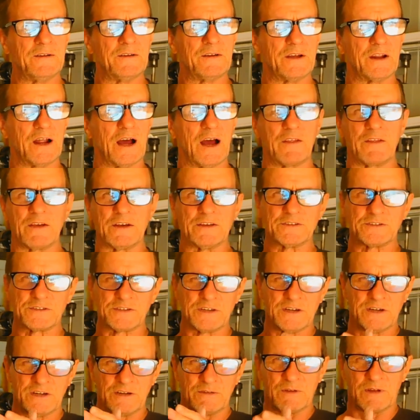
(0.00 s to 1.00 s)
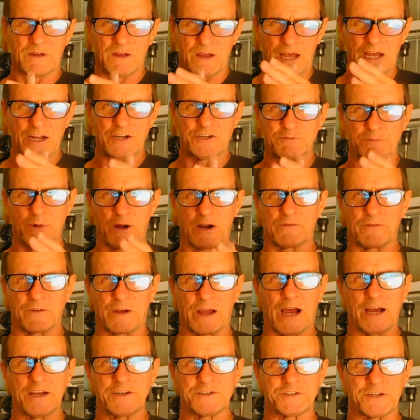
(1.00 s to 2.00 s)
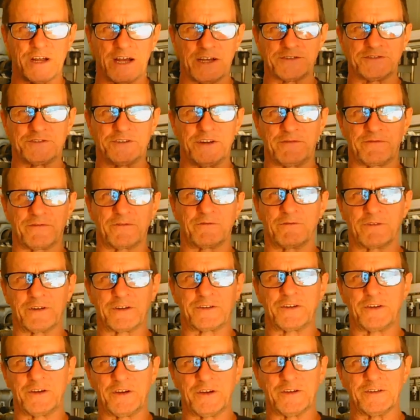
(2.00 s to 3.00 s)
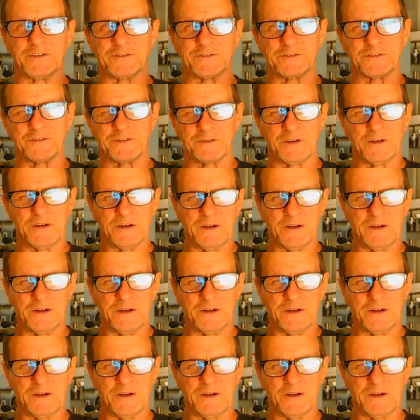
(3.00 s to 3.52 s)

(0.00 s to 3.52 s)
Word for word: you know, there's each modification has different returns, and